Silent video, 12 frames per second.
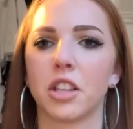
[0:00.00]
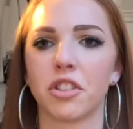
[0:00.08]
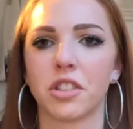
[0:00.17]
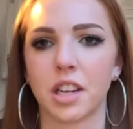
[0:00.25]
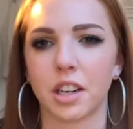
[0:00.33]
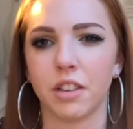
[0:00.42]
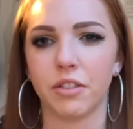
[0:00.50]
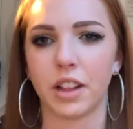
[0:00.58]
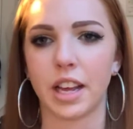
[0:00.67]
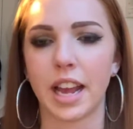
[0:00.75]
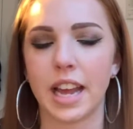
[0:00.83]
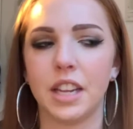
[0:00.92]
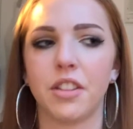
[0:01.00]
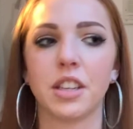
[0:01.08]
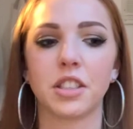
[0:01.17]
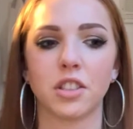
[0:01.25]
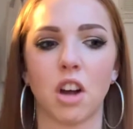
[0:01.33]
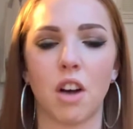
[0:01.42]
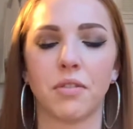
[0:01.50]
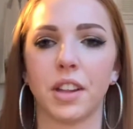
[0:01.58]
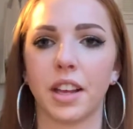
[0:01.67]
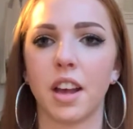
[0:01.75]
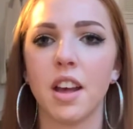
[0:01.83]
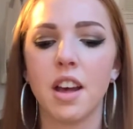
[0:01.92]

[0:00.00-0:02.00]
a sucker for like anything soft, like